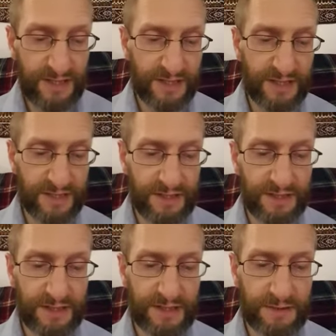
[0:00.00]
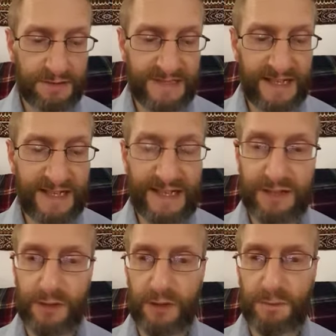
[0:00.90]
the cyan
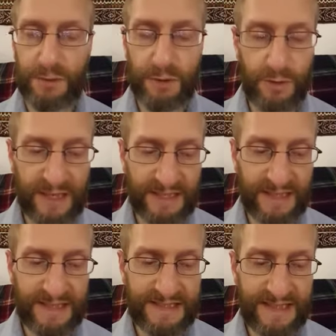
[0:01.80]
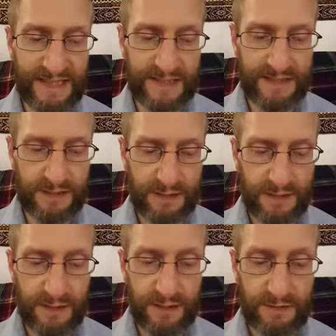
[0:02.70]
or blue highlighted text
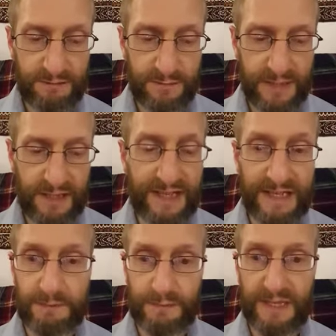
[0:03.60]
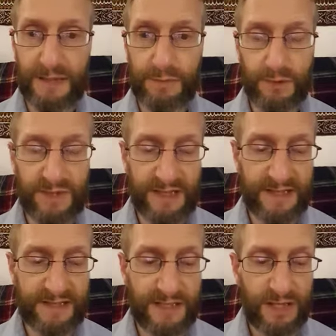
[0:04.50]
light blue that
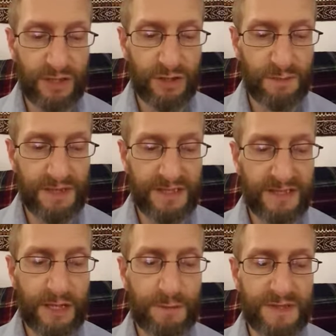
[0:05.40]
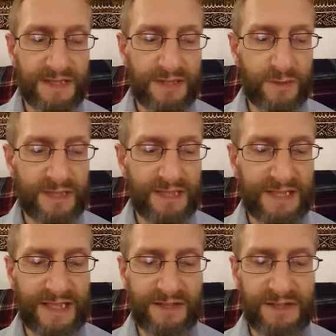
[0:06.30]
is, could be interpreted to
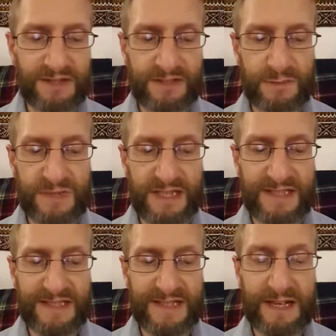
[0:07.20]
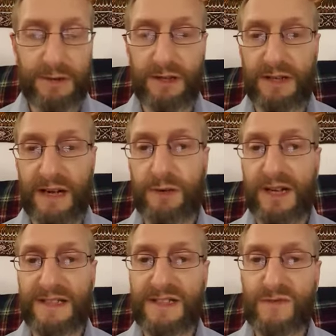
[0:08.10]
indicate that the subject is in error
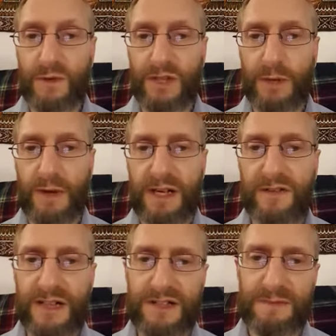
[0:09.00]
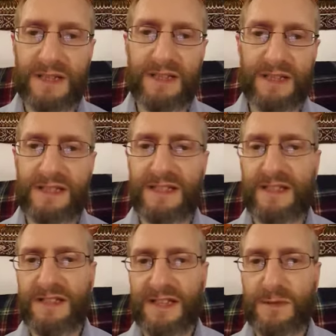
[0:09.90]
and is fully aware of it. Because you see,
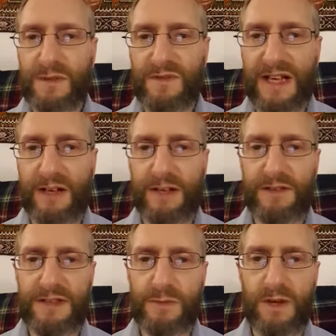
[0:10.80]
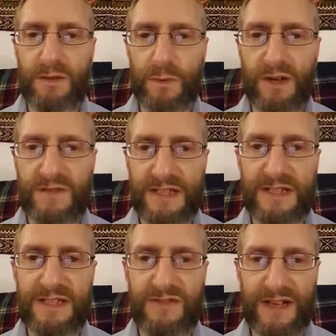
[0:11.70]
the thing is with flat earthers, what I've
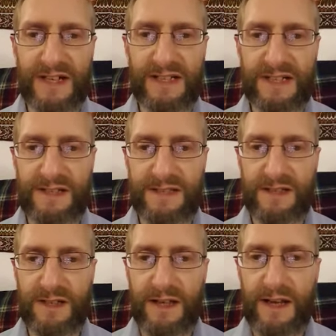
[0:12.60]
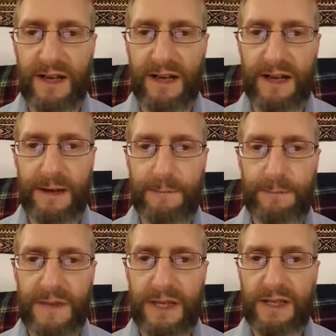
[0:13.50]
tended to find is
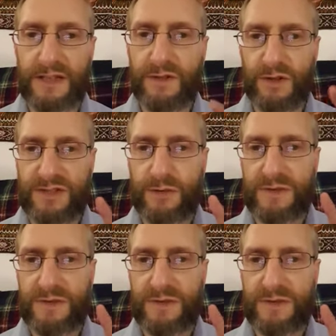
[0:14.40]
you've got two